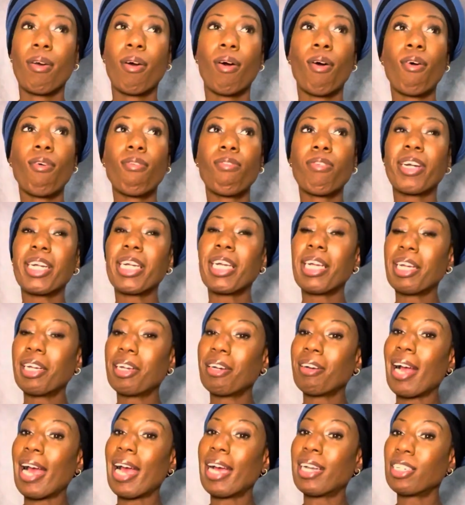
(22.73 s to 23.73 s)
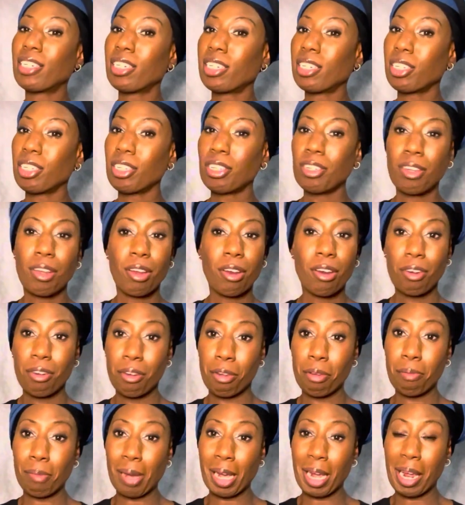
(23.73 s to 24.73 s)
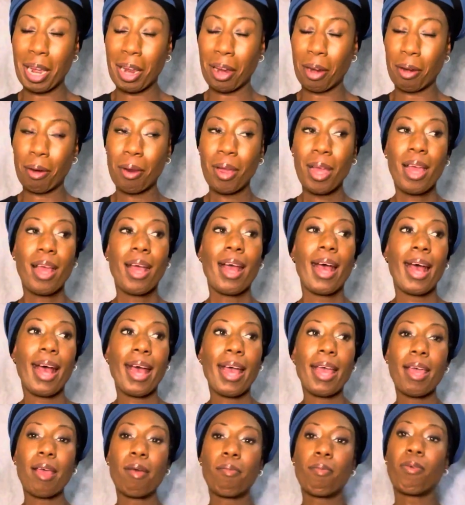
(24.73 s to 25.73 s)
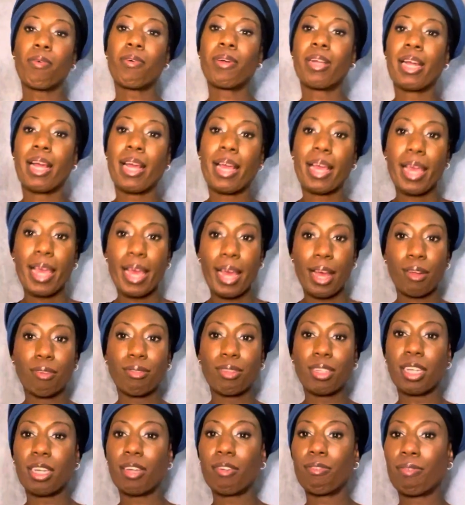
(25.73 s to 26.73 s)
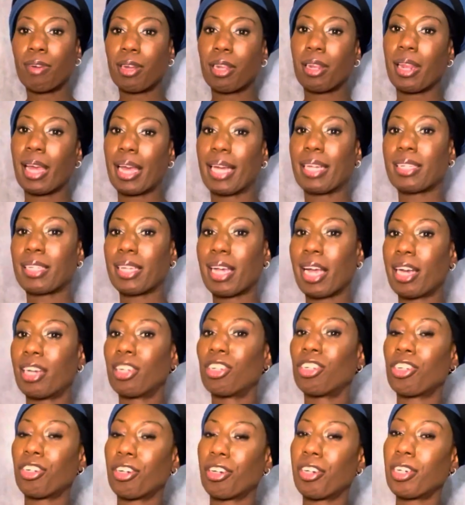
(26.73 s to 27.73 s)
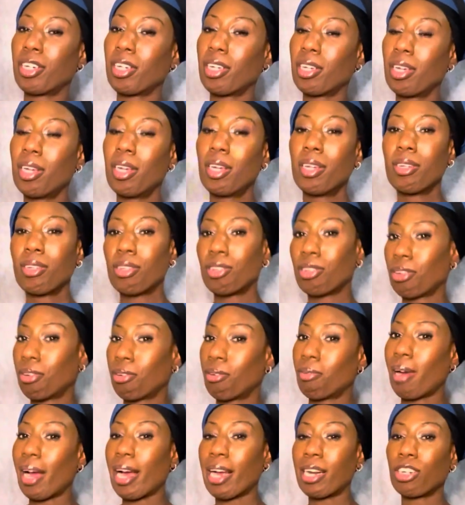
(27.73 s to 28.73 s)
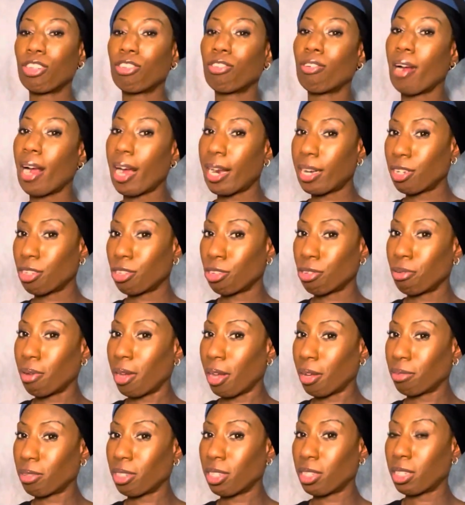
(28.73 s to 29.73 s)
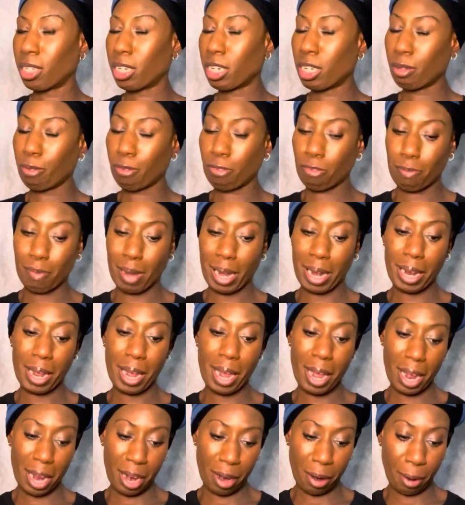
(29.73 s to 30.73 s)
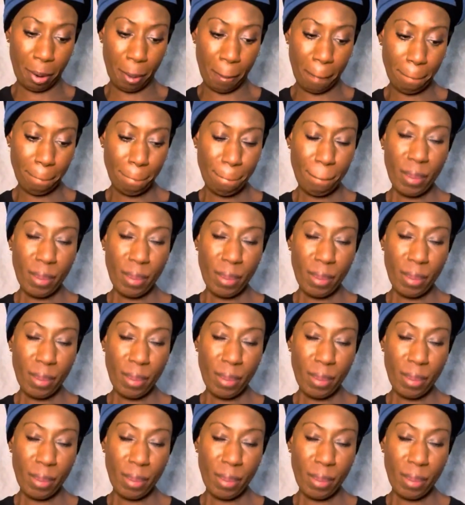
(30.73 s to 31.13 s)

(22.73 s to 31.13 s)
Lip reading: Over here, I just do my hair. I am on a healthy, relaxed hair journey, so I try to do healthy things with my hair.